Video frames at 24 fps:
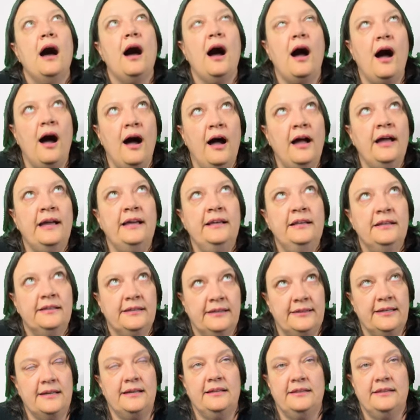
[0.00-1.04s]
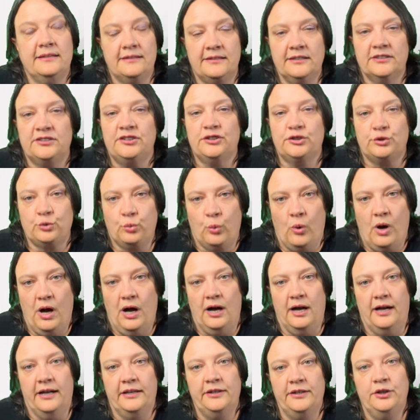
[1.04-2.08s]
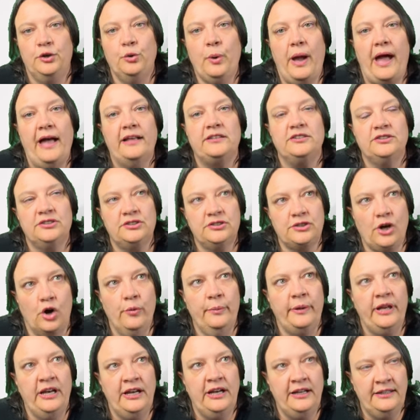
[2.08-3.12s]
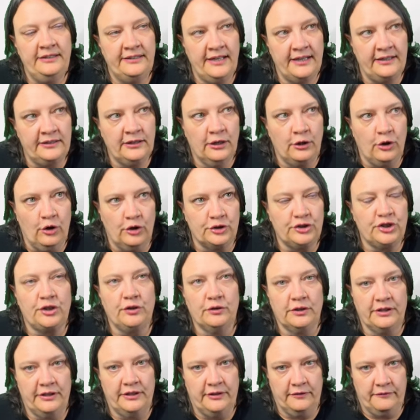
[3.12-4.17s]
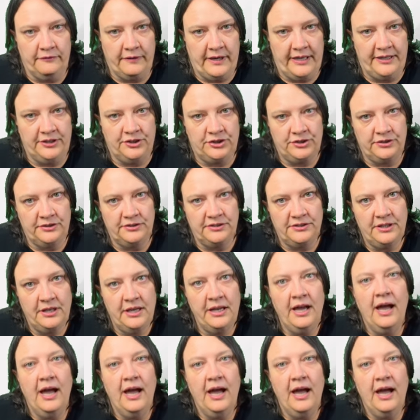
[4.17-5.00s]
I think that this is why you had so many technological innovations.